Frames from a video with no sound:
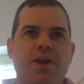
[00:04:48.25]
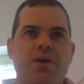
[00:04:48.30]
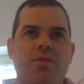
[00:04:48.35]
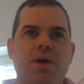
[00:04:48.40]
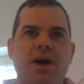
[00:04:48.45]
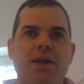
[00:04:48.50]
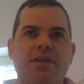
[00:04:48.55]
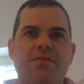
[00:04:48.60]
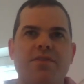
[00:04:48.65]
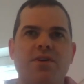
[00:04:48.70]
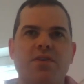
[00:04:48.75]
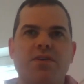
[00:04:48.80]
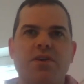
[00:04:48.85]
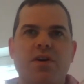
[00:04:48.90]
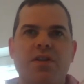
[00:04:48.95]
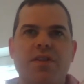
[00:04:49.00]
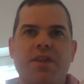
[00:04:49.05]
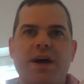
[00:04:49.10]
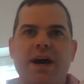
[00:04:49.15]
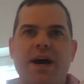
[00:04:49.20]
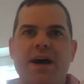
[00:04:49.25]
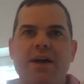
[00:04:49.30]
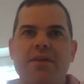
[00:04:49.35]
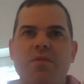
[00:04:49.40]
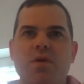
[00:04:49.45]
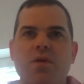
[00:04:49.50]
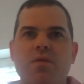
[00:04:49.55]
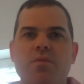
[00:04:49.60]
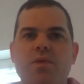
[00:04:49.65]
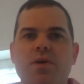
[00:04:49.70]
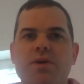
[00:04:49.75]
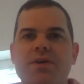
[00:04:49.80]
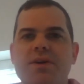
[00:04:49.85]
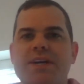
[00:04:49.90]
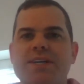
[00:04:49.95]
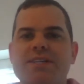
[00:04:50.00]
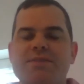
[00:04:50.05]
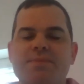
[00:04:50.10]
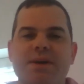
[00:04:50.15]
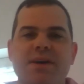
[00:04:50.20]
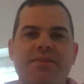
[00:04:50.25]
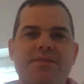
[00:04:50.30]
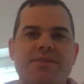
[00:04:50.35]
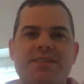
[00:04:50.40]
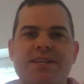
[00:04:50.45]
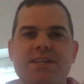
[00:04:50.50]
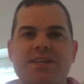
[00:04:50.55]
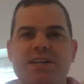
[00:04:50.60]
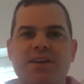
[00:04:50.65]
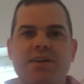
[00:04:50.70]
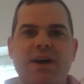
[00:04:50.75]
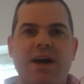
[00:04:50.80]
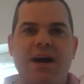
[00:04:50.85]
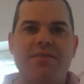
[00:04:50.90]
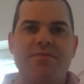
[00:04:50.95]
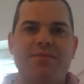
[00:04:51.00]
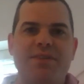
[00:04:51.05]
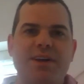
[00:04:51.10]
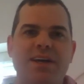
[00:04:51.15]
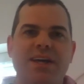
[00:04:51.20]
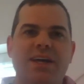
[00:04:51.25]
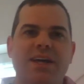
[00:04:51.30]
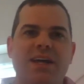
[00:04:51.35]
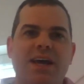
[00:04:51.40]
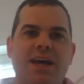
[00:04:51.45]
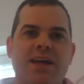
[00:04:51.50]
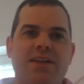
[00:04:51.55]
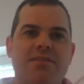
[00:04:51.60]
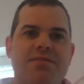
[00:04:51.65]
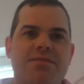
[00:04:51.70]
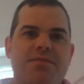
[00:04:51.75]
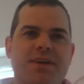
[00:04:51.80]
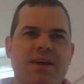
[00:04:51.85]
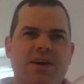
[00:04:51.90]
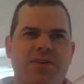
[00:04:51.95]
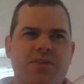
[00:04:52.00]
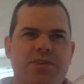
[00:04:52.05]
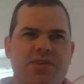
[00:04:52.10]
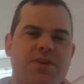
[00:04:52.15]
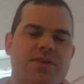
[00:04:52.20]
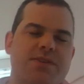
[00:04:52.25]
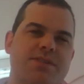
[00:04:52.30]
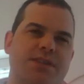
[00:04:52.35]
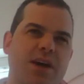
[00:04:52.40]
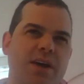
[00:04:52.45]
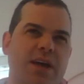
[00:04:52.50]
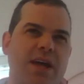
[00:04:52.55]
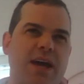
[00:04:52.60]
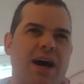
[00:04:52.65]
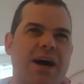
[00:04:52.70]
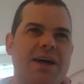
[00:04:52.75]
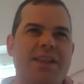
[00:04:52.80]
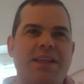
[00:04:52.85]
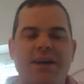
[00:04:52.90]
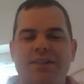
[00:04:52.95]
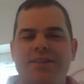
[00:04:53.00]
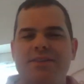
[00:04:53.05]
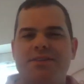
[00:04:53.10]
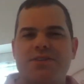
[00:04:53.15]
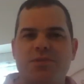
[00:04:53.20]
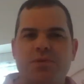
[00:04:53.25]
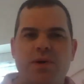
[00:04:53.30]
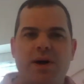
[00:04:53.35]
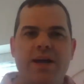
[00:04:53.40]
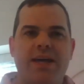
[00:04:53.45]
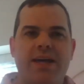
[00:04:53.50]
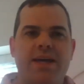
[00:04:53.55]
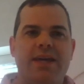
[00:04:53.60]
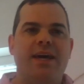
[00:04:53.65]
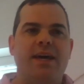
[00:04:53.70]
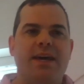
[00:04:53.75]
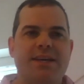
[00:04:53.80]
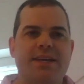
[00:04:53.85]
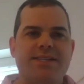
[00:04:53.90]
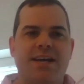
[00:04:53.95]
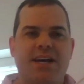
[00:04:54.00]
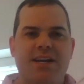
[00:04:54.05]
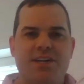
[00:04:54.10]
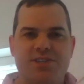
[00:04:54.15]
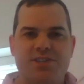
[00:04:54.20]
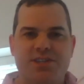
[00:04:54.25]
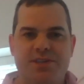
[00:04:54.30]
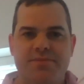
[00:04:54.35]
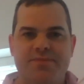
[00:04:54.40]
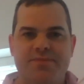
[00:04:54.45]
why they've not got that and what experience they do have in the field. So yeah, it's quite key, Sanj.